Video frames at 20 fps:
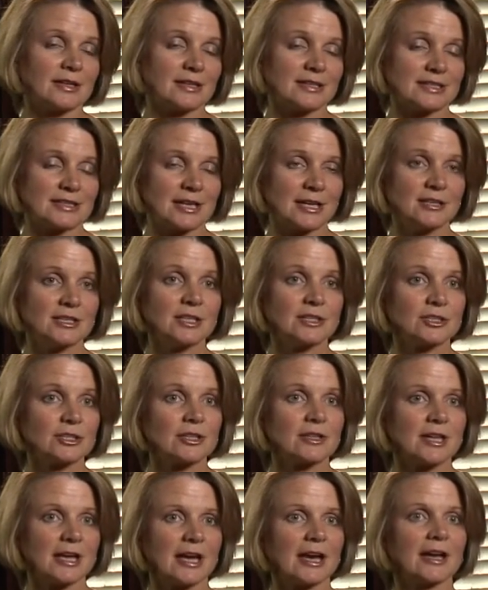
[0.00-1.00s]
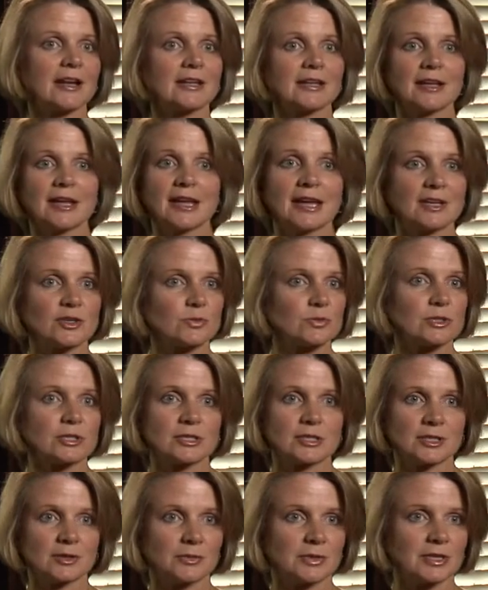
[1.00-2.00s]
attending to that as we're
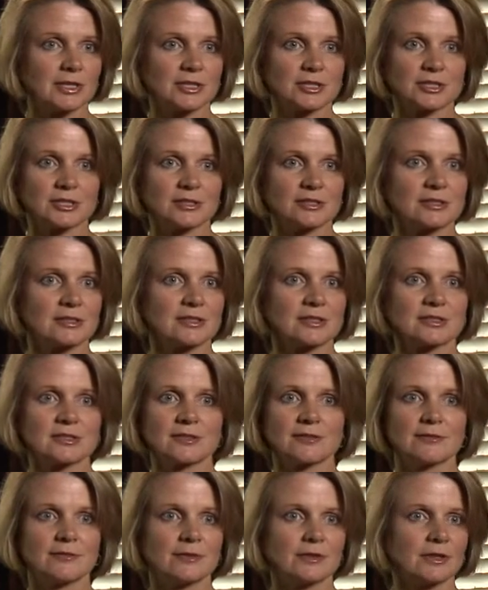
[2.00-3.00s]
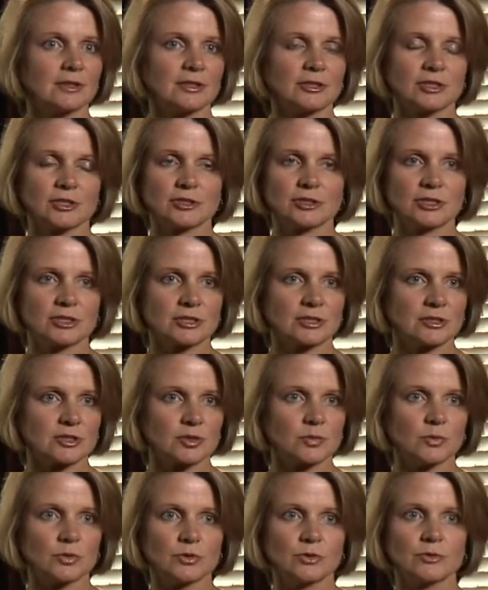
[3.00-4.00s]
seeing patients. It's just a
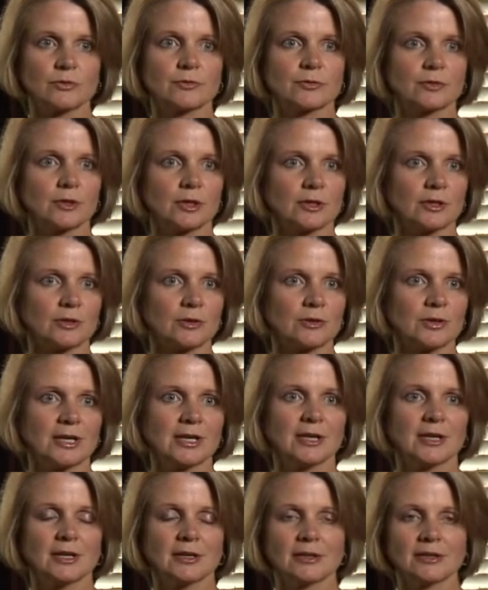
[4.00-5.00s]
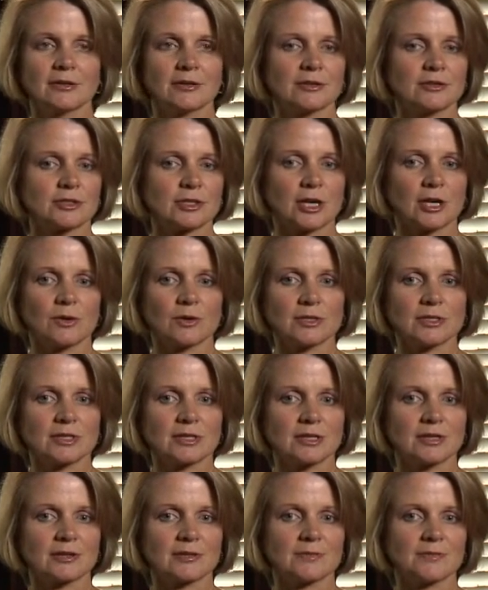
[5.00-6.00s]
smooth flow. There's always
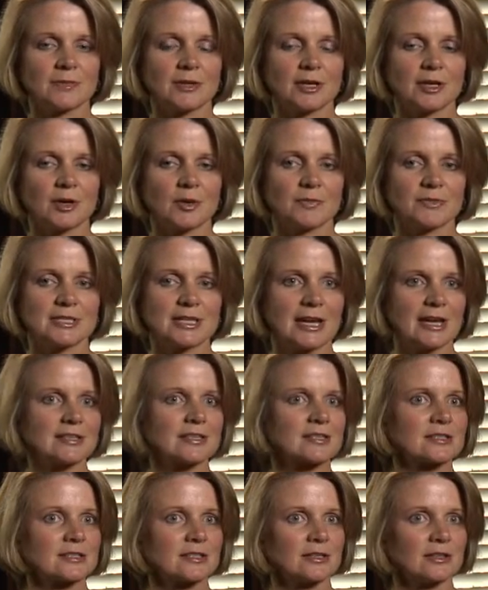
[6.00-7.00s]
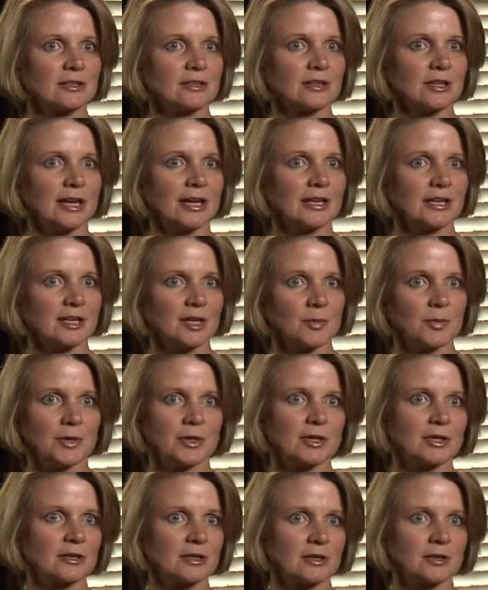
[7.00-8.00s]
tasks that are lighting up
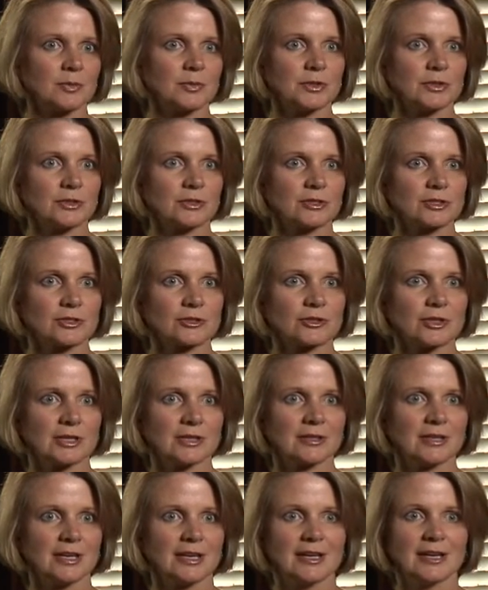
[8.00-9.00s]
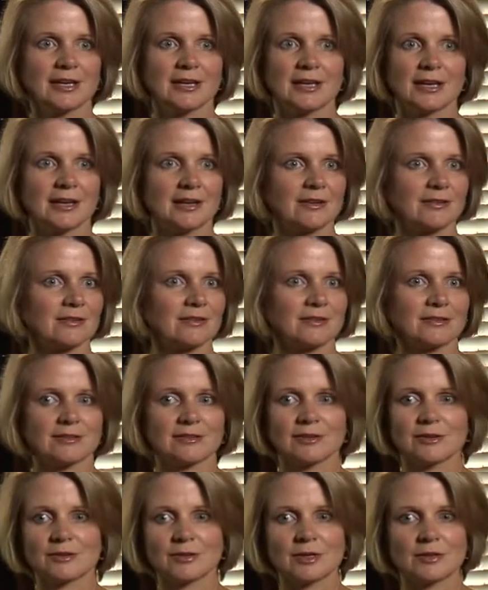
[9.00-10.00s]
on our computer screen,
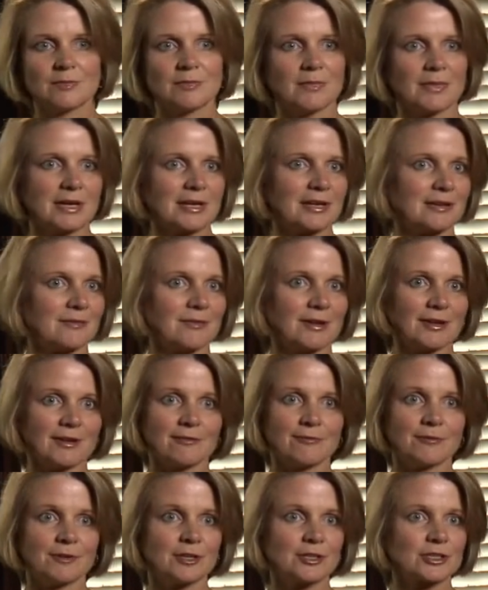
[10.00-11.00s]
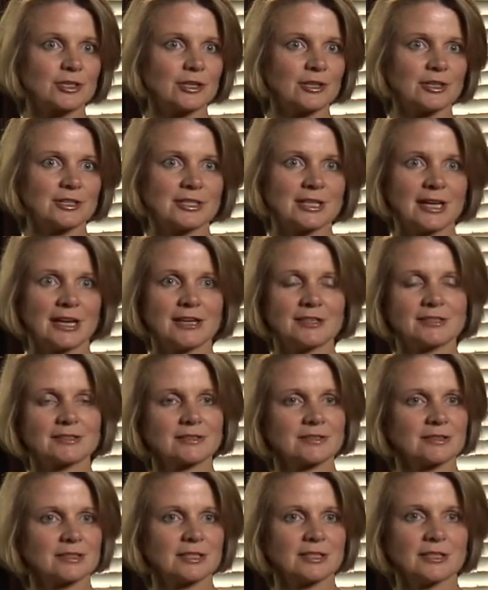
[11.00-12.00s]
and I might have finished all the
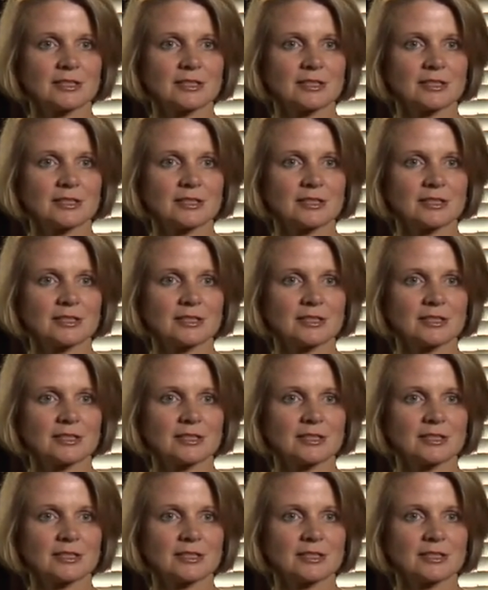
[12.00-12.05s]
tasks and